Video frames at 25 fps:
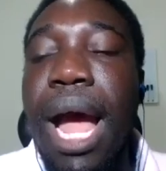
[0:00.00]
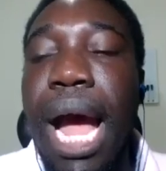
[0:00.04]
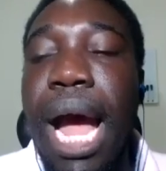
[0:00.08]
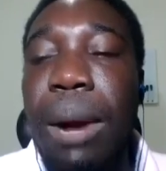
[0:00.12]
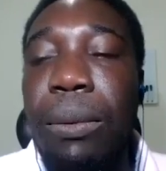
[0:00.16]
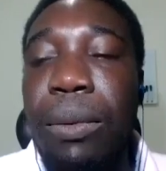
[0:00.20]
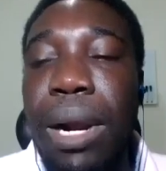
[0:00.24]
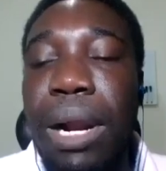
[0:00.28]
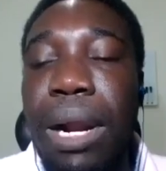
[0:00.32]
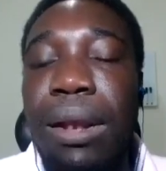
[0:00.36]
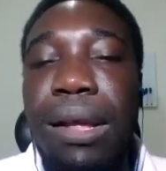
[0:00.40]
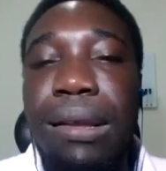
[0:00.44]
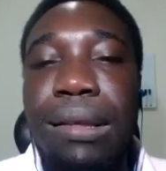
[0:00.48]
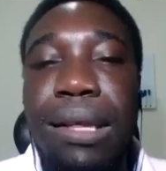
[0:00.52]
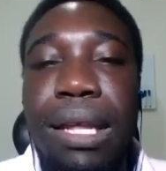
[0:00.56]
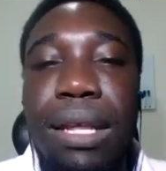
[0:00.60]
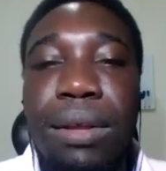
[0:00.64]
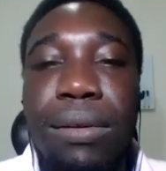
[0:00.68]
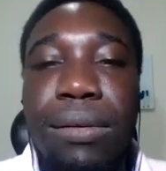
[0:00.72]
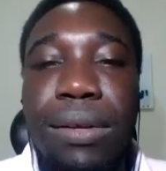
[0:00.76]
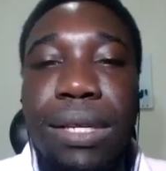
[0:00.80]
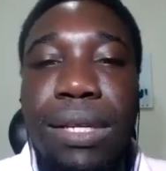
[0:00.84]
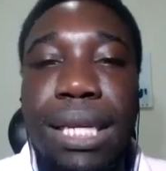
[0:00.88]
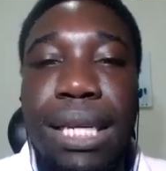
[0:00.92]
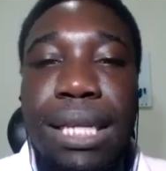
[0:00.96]
What I'd like to
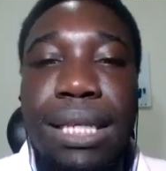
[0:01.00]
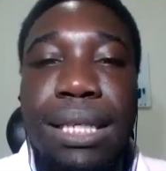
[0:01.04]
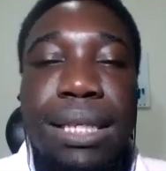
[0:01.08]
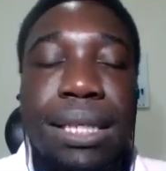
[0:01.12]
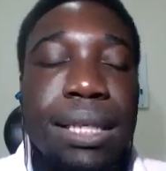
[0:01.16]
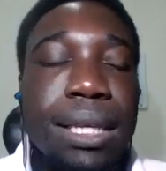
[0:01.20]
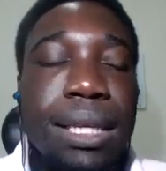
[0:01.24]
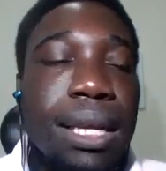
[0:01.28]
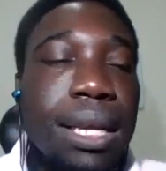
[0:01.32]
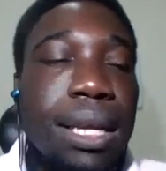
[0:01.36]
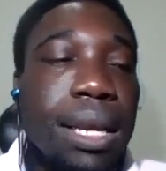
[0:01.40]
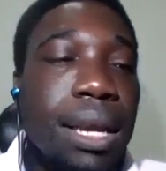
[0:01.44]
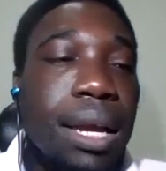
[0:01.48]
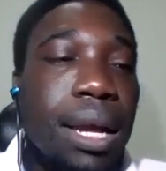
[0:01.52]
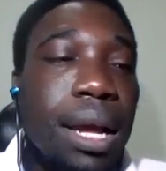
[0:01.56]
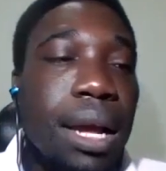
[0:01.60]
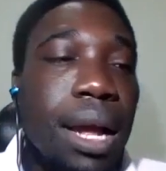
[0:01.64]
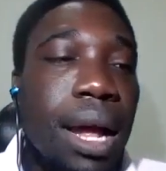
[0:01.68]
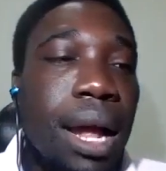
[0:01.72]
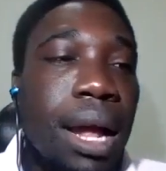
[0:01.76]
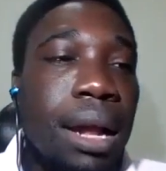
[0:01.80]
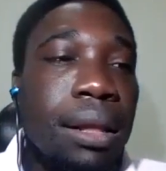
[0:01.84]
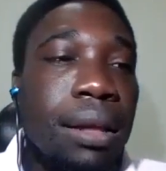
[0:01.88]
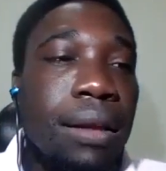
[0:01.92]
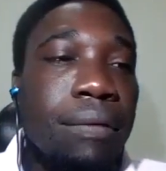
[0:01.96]
do is this.
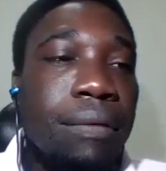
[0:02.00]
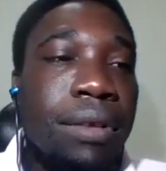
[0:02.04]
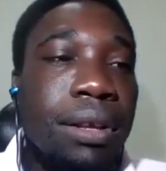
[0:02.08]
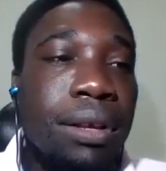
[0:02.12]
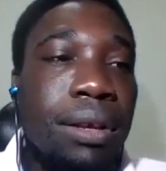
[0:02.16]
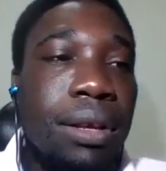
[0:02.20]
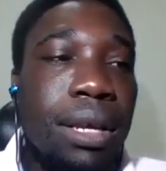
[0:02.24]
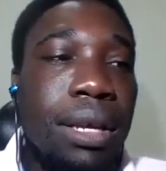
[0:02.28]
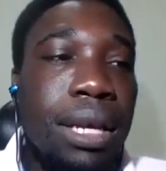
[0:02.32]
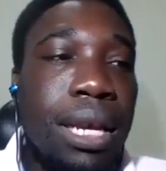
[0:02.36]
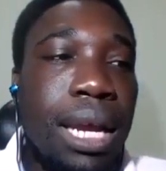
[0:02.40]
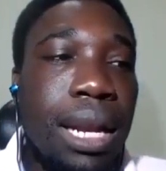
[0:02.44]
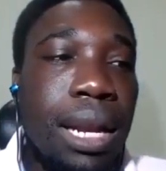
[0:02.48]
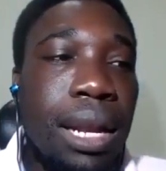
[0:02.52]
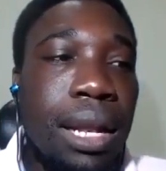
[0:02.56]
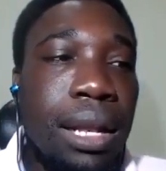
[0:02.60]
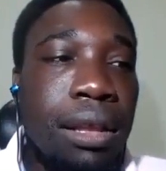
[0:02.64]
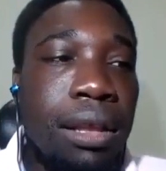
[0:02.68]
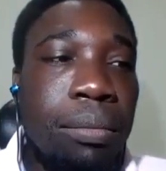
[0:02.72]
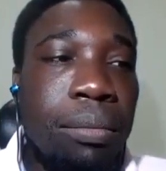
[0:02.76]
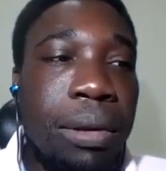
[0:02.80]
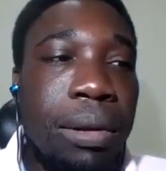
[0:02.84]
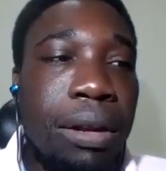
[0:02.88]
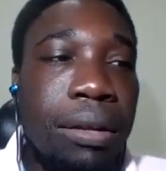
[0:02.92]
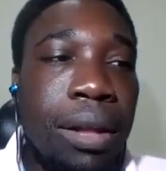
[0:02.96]
I'd love to get a
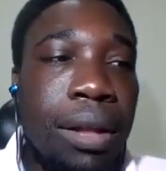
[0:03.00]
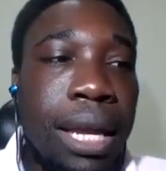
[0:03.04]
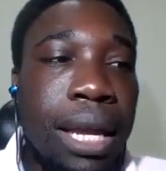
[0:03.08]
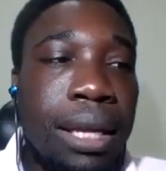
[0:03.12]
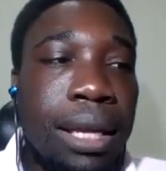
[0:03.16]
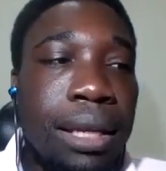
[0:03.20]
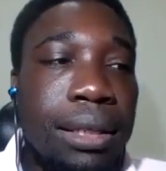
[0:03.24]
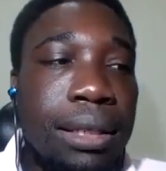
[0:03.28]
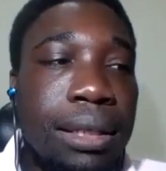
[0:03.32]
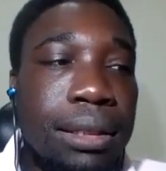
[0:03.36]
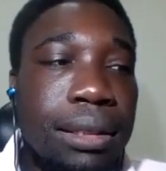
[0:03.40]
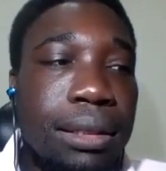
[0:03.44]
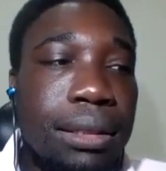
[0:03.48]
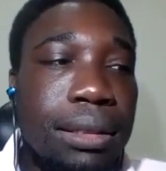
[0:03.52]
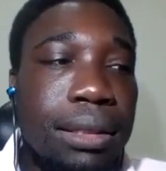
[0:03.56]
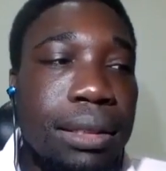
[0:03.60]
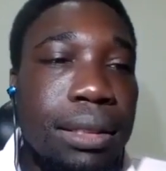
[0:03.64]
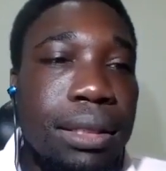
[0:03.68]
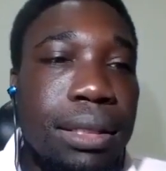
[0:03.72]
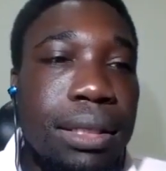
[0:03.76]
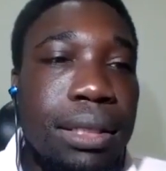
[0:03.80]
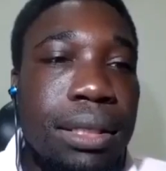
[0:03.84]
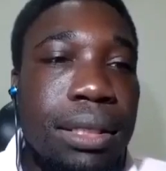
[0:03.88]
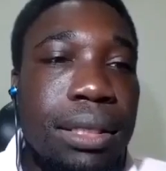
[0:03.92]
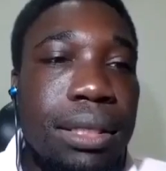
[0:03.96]
little bit like, just
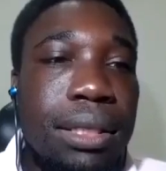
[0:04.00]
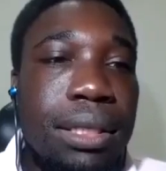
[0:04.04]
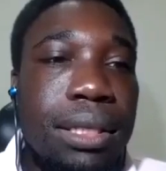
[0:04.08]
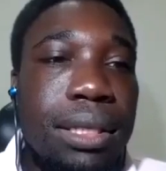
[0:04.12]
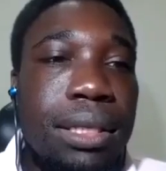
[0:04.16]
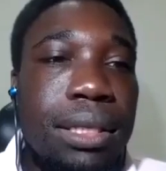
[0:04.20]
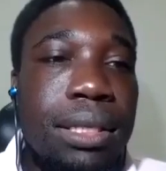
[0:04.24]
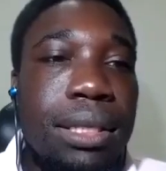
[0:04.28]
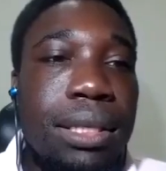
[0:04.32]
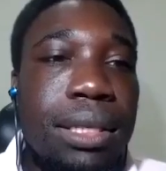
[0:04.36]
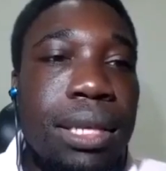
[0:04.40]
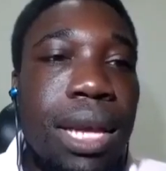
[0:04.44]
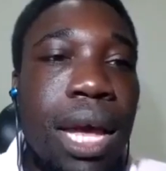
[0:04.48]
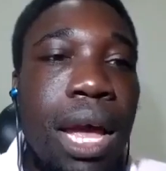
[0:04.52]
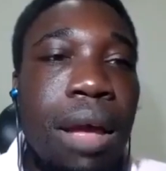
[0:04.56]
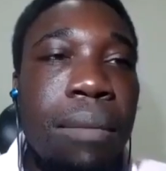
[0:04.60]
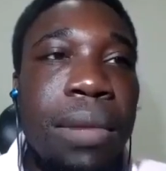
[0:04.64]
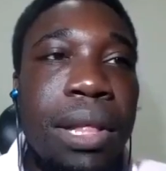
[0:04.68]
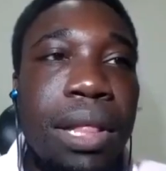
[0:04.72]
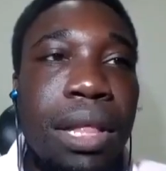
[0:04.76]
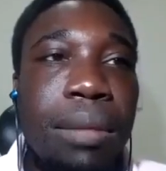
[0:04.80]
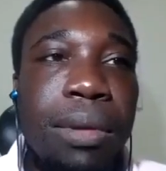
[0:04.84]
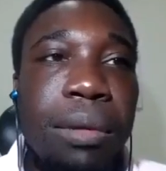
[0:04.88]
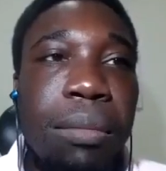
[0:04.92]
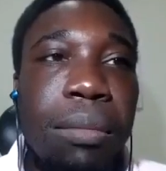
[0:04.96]
tell
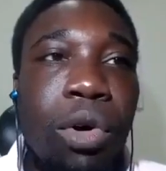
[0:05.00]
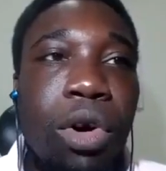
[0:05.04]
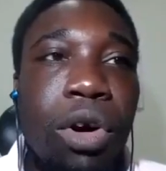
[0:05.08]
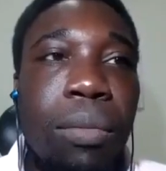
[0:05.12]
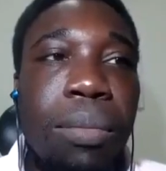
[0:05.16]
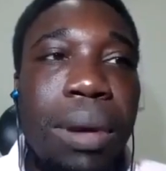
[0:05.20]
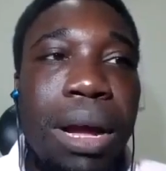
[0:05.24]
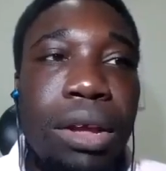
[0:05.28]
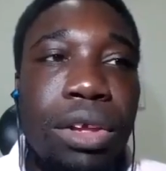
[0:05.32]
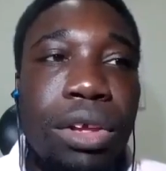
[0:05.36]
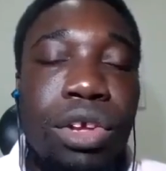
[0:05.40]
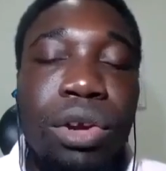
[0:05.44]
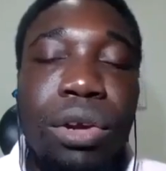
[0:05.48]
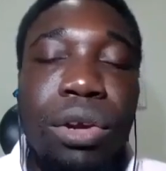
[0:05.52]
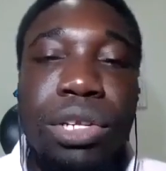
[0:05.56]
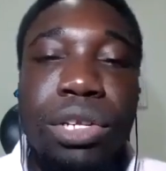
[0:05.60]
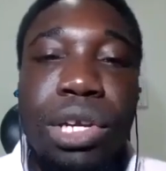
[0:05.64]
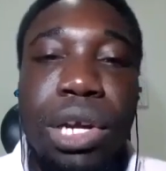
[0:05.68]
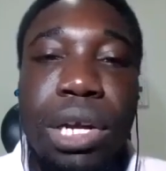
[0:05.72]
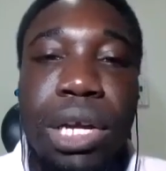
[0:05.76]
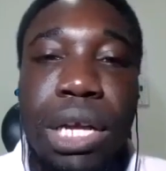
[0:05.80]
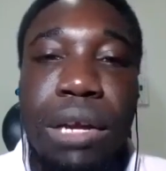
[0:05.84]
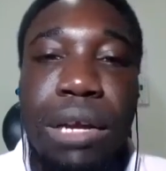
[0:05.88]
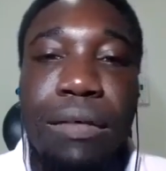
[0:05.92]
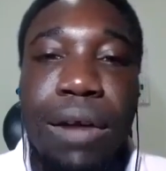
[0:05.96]
me a little bit more about your
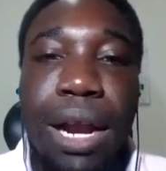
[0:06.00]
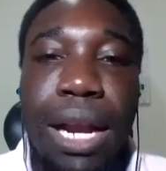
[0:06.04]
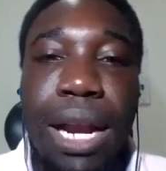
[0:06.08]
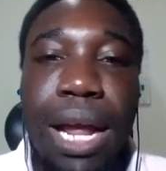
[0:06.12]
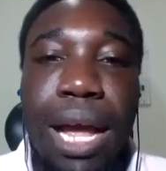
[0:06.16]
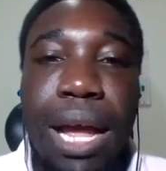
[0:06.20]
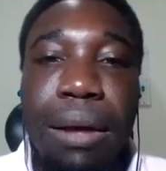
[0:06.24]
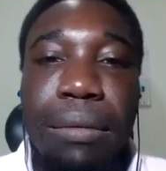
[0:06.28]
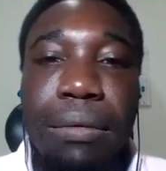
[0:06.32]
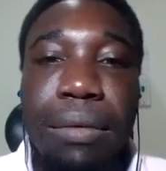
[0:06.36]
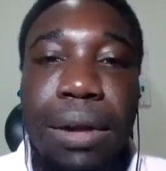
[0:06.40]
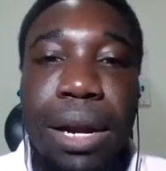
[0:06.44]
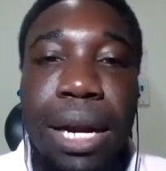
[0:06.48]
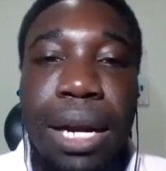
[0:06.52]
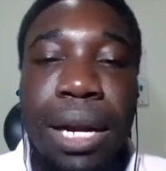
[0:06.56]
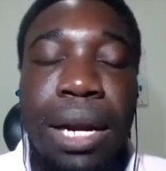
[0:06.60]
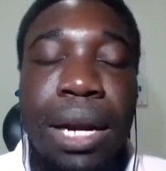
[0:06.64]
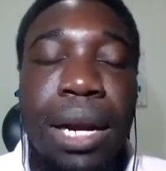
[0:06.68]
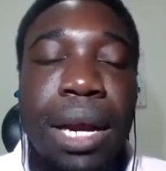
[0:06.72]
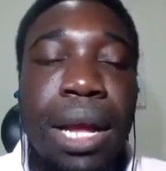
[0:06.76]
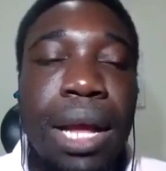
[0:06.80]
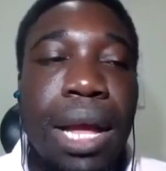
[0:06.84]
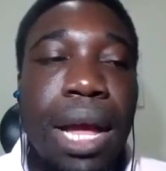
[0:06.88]
journey right now, right?